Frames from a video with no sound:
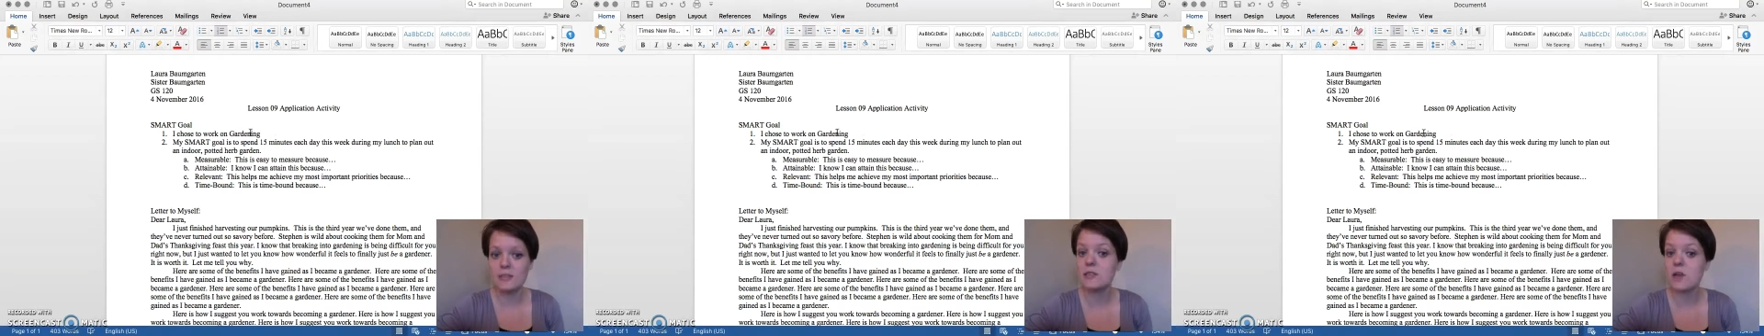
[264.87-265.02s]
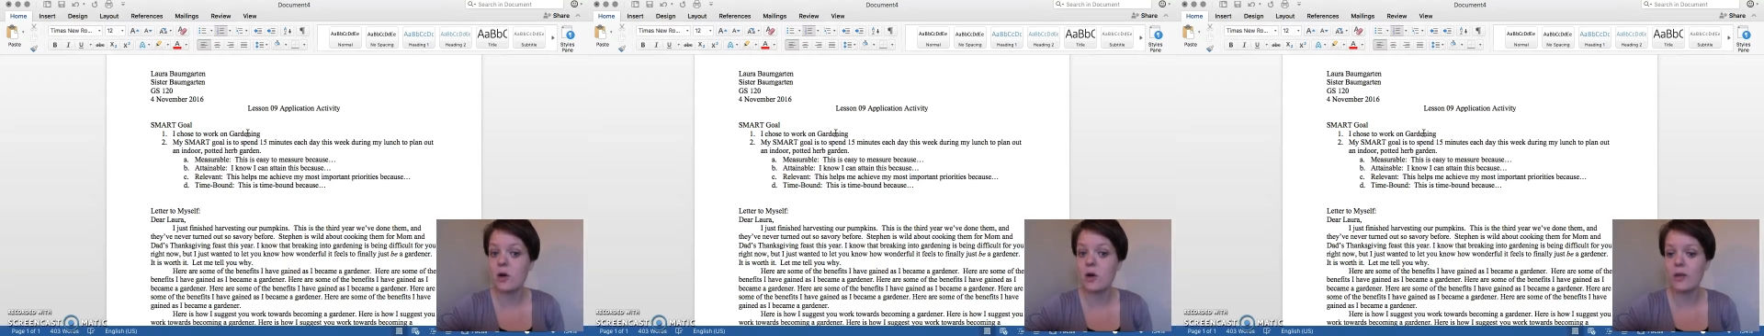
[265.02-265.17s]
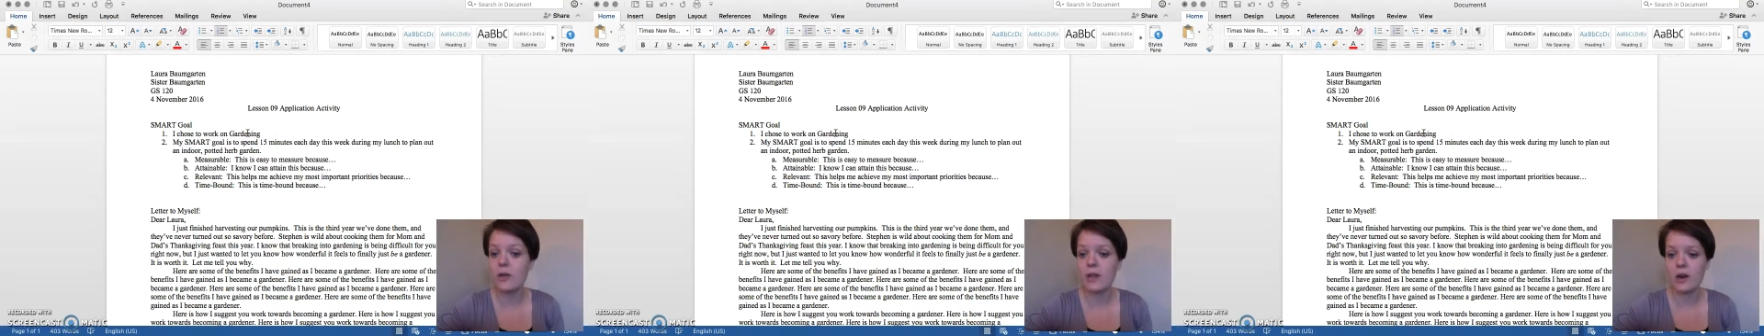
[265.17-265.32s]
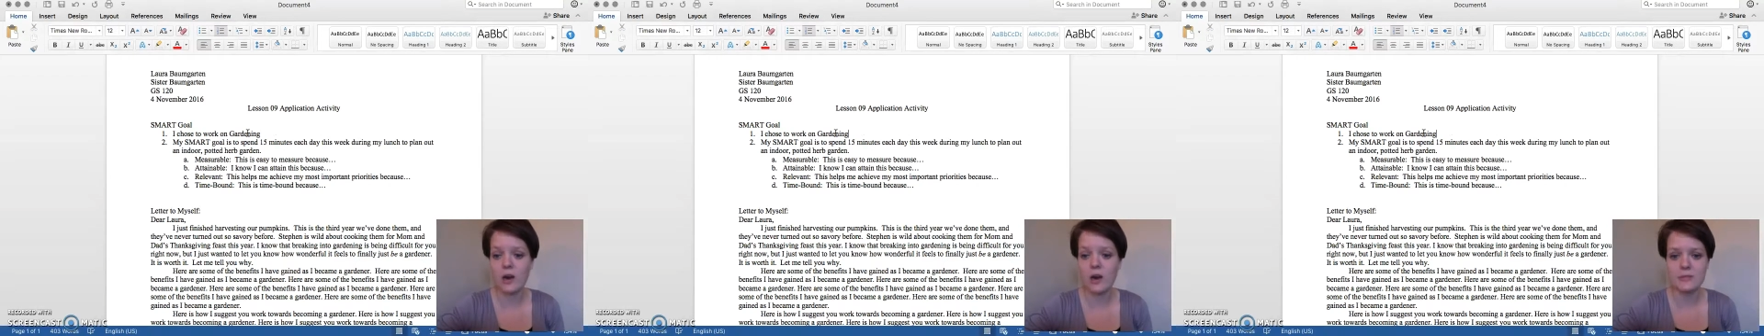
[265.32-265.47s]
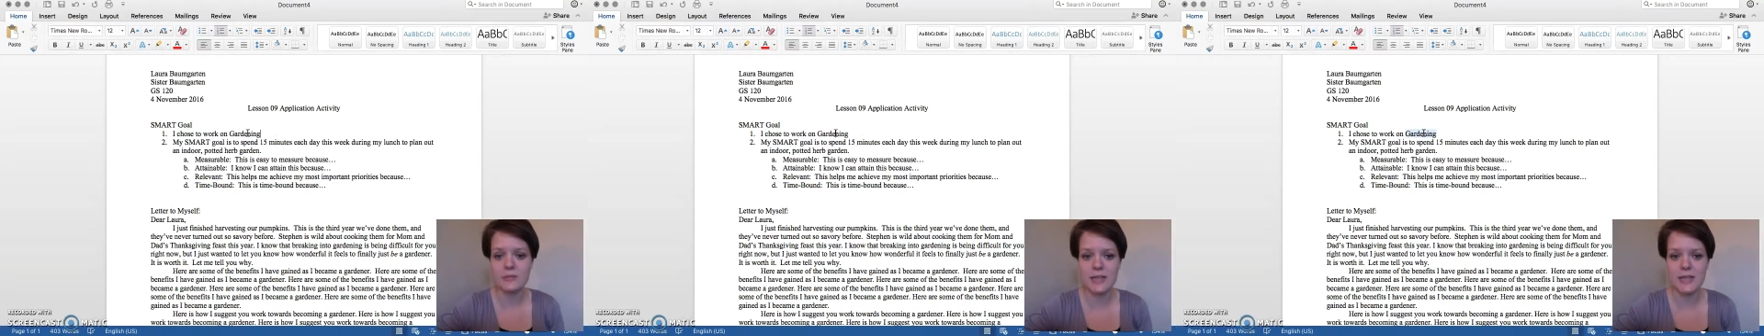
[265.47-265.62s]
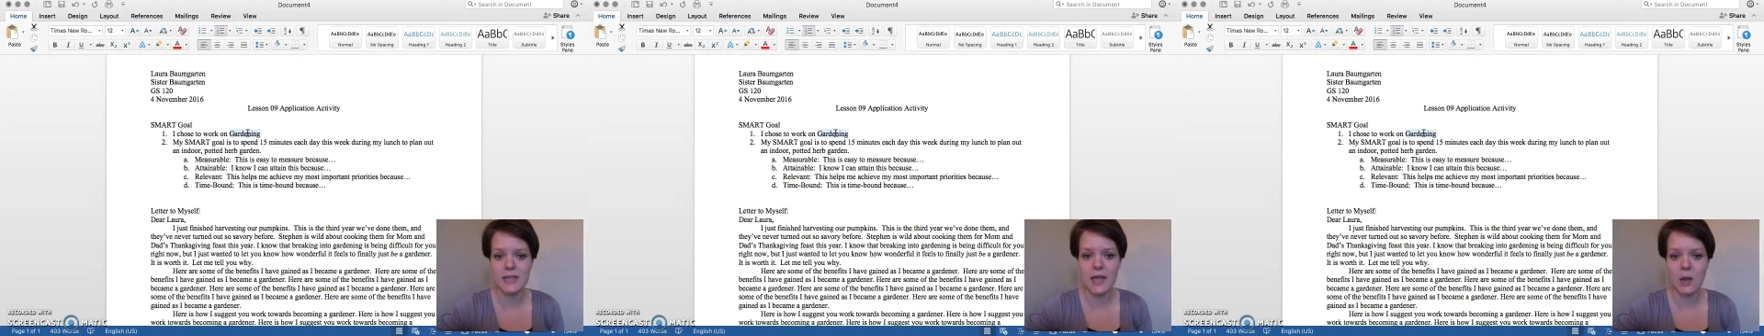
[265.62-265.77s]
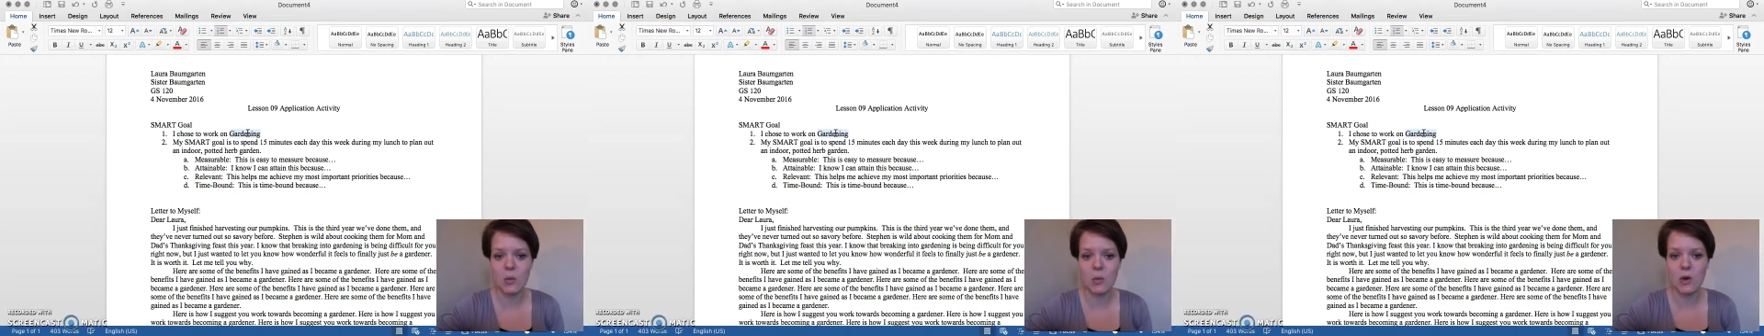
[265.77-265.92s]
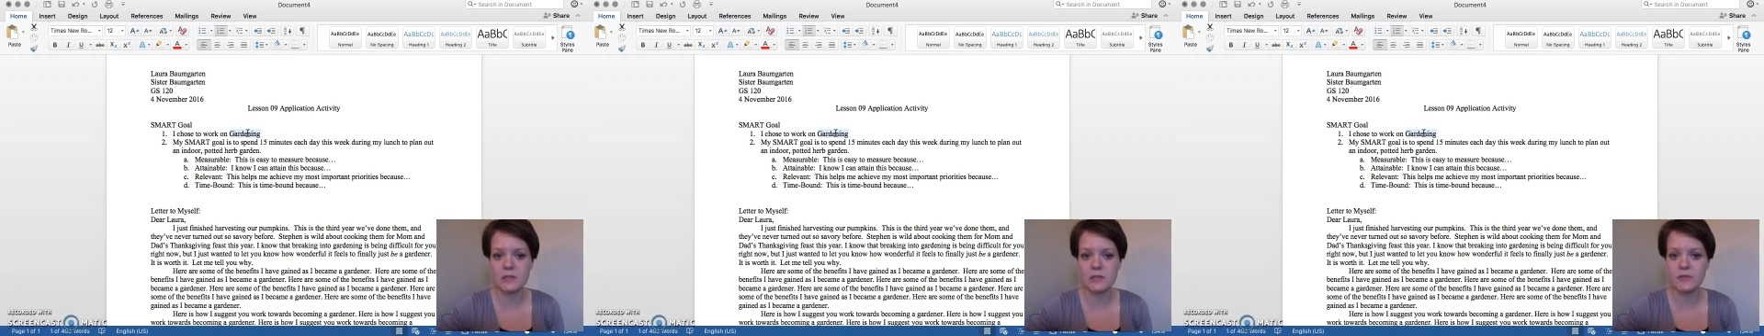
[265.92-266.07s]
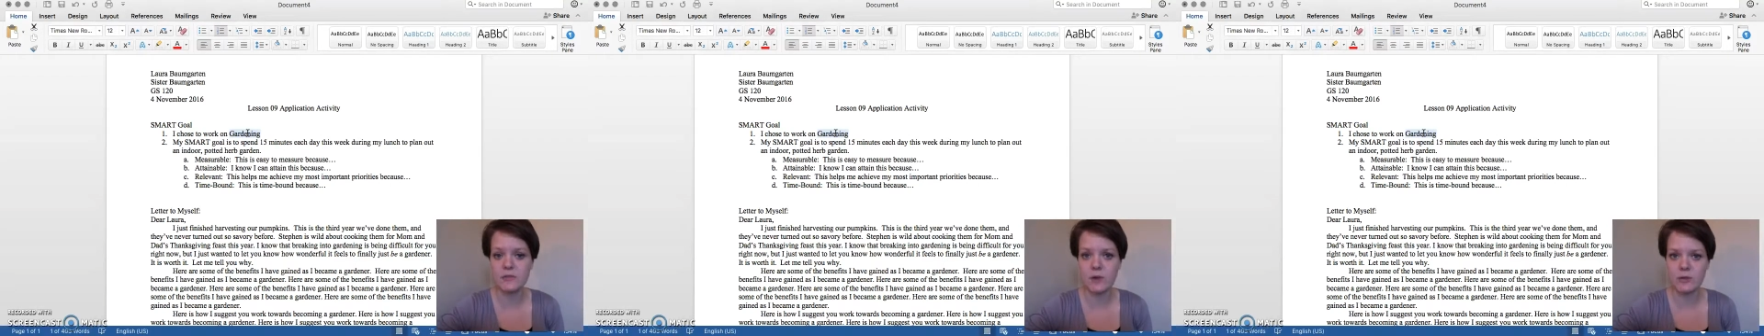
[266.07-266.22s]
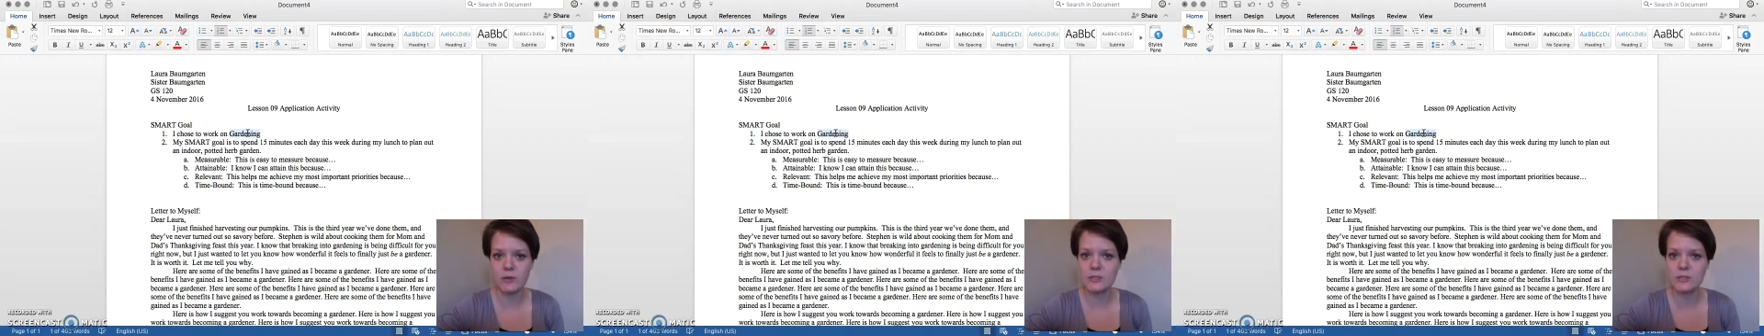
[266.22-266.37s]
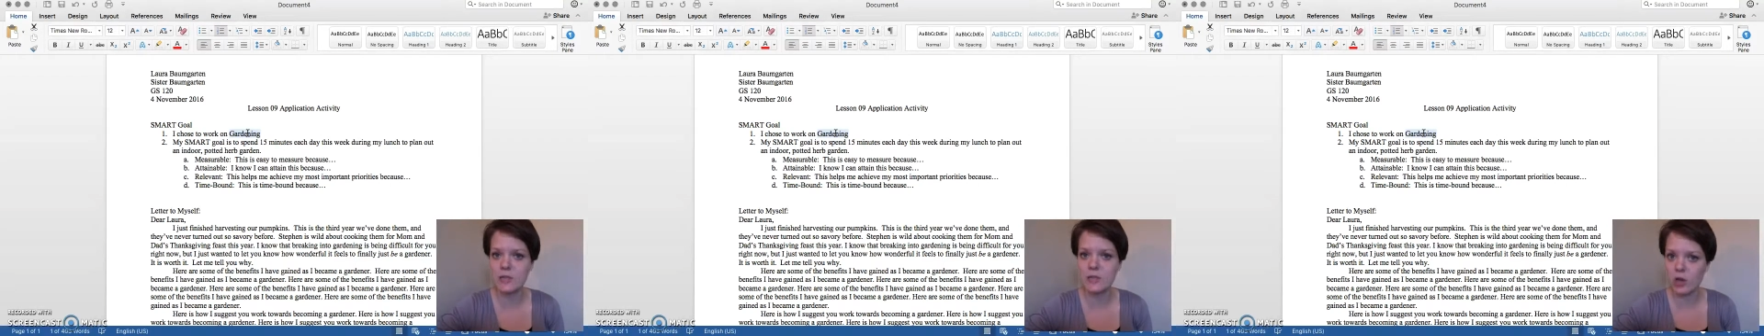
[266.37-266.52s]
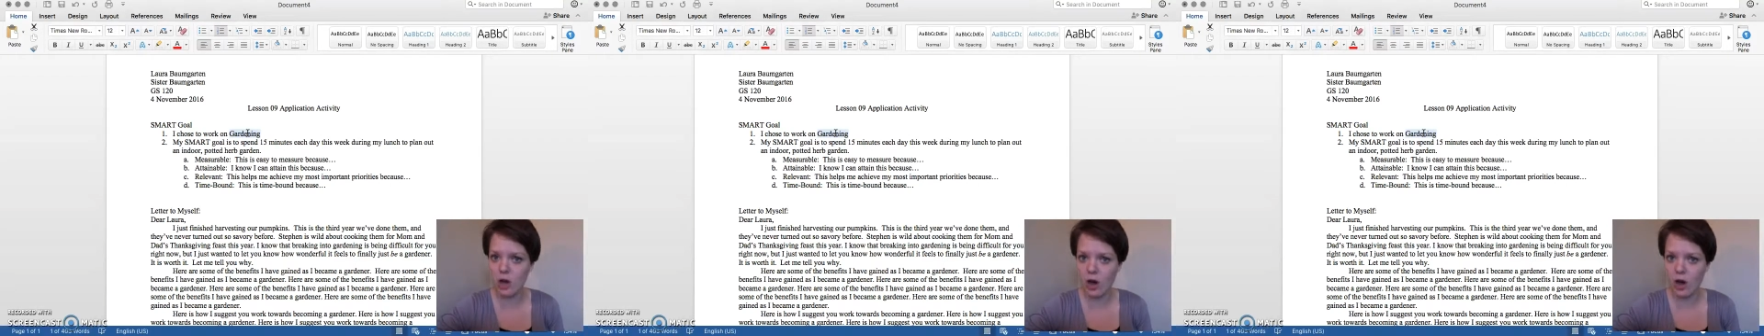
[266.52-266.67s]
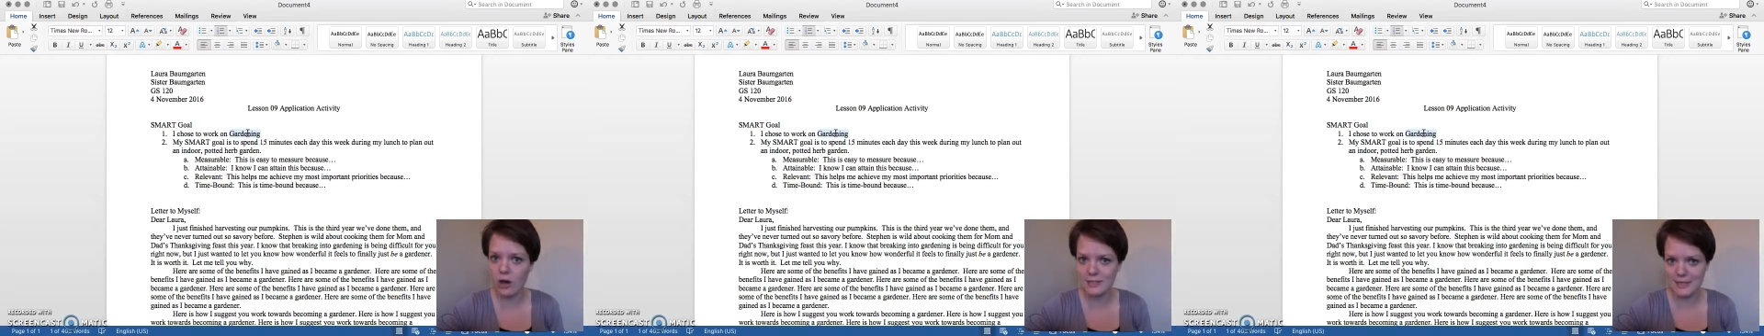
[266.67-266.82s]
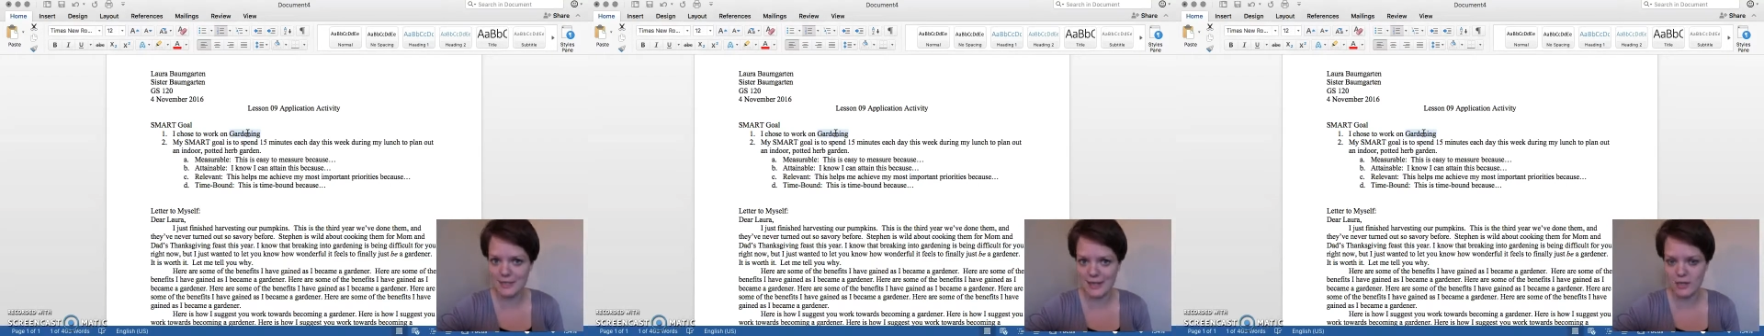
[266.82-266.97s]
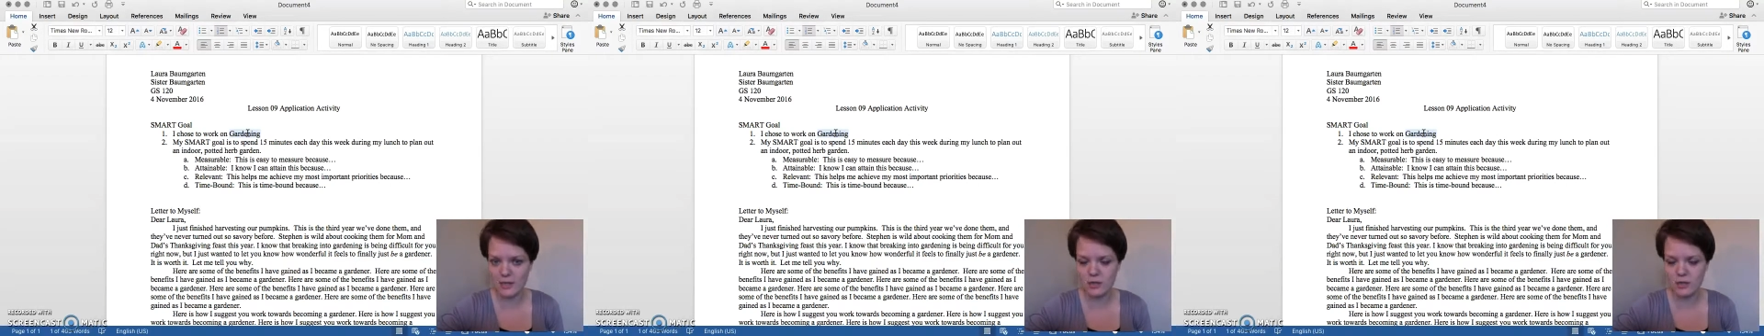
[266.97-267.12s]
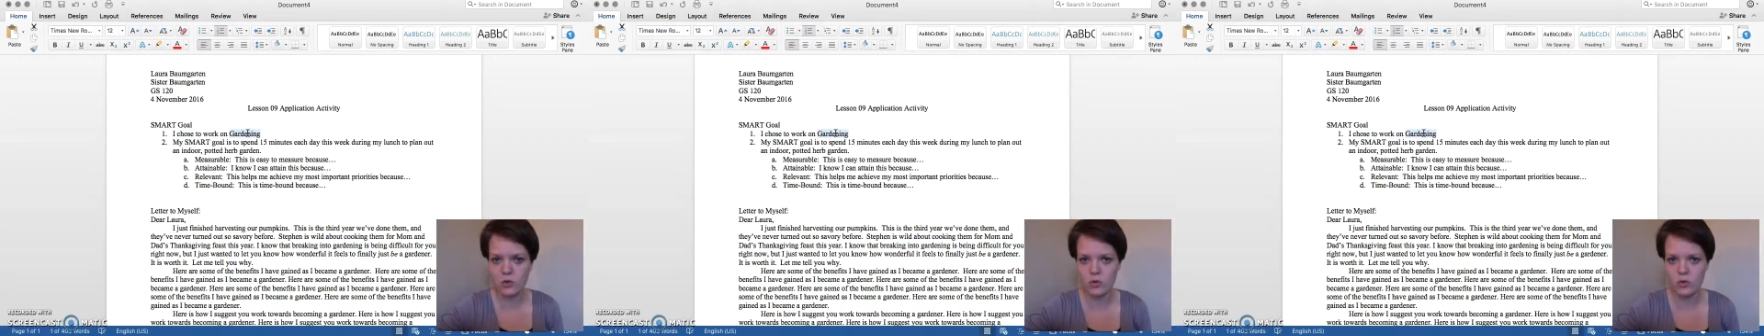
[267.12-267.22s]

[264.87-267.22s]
So here I'm saying I want to focus on gardening.